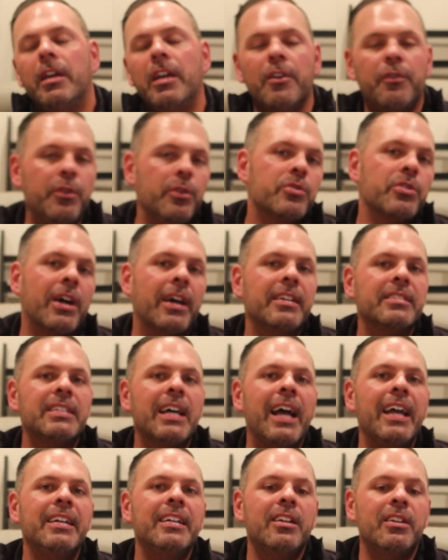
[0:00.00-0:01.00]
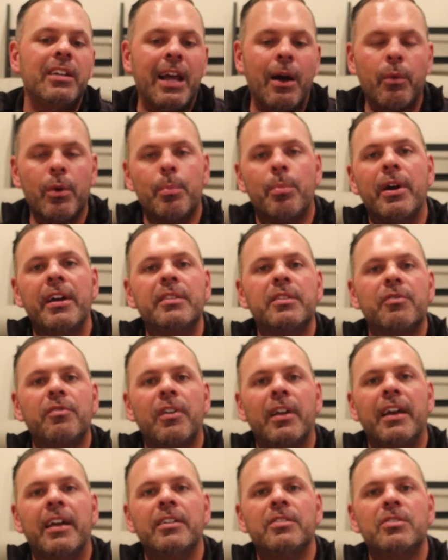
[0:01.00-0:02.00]
If you try to tighten it and now we break the
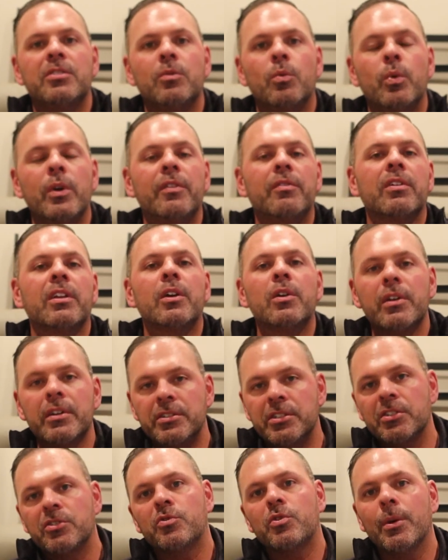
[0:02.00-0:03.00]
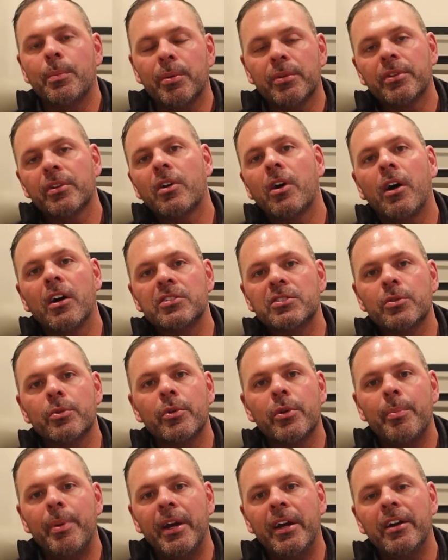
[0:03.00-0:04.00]
flange, we've literally just tripled the cost of
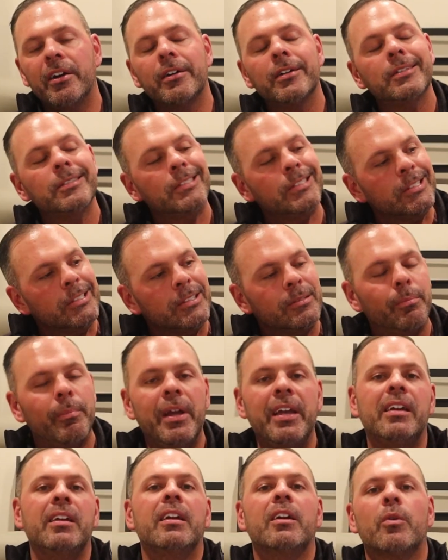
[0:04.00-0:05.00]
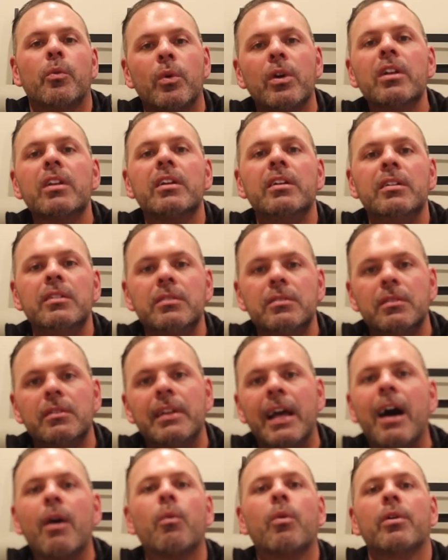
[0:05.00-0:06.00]
the repair, making it really
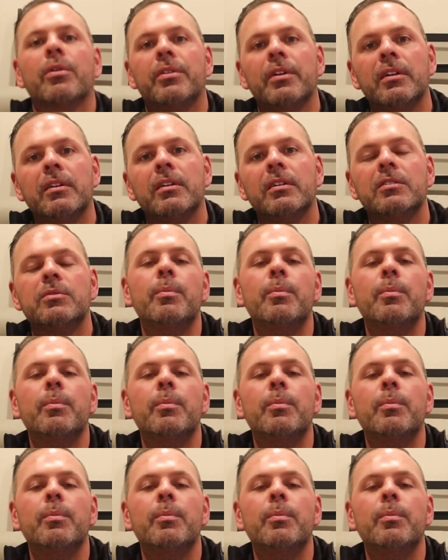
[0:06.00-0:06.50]
not worth it.